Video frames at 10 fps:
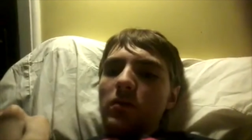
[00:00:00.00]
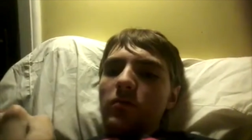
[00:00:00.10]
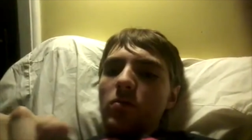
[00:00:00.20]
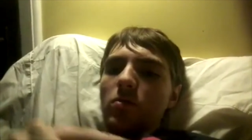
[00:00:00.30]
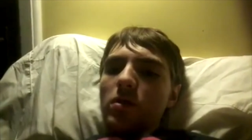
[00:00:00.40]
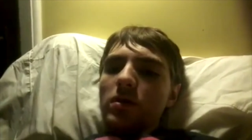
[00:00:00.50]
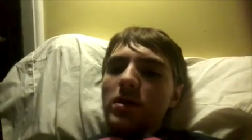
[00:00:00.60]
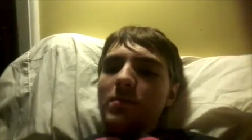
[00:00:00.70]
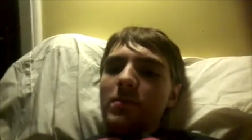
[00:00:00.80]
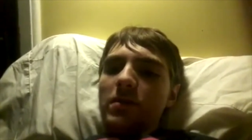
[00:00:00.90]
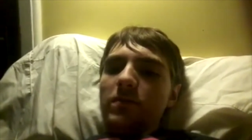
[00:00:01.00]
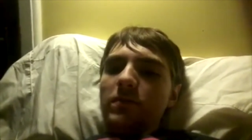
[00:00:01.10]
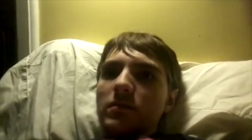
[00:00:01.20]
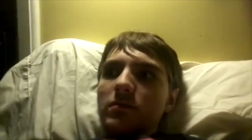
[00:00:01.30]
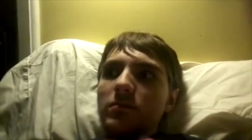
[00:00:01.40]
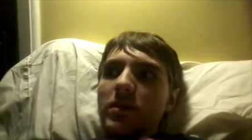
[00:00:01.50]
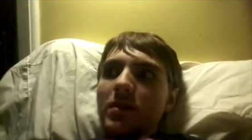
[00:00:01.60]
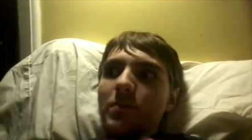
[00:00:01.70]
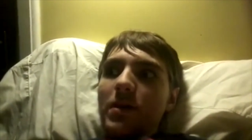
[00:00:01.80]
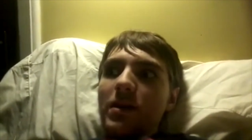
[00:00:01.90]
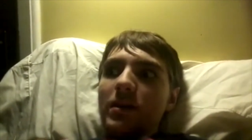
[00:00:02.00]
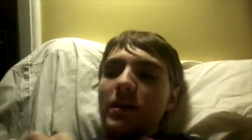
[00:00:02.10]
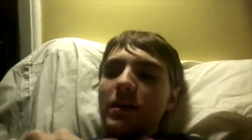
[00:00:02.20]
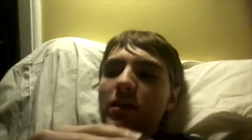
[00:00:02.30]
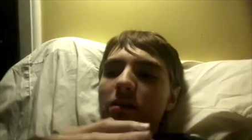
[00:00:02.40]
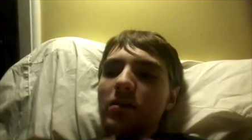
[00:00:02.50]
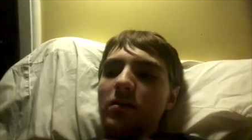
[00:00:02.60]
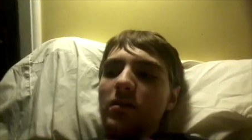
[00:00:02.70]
of recording time left, so I'm kind of panicking here.